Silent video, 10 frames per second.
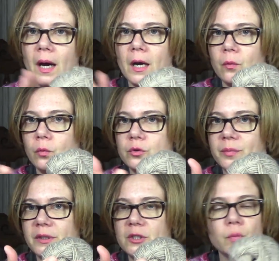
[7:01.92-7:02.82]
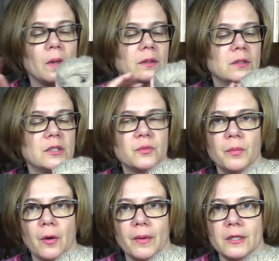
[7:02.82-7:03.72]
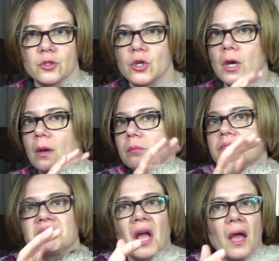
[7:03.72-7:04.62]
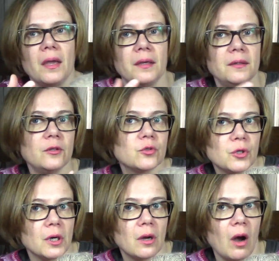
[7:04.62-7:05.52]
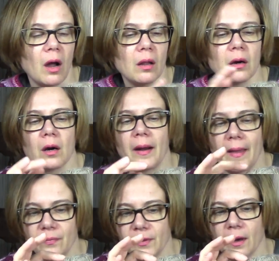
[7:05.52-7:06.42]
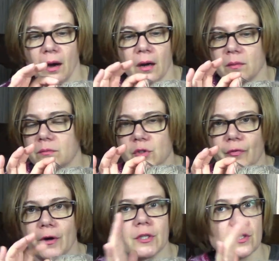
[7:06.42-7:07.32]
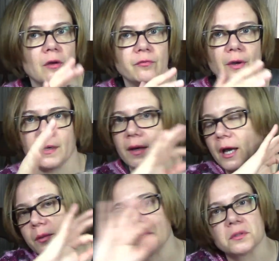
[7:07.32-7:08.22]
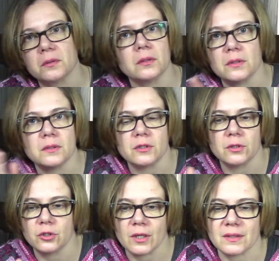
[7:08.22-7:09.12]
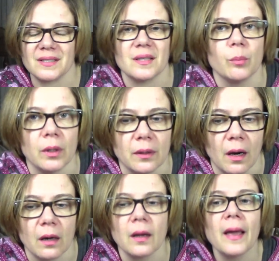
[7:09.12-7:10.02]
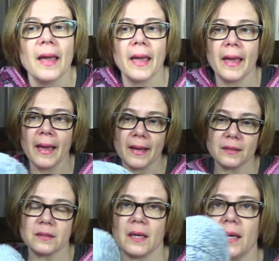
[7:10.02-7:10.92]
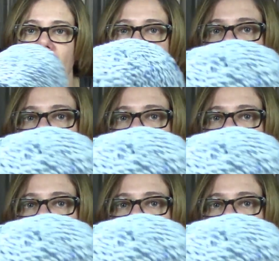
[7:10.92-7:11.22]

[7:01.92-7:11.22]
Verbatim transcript: yarn would be this one, this is Mirage a neutral color and yarn, so very soft, very nice, it's just a simple yarn, and a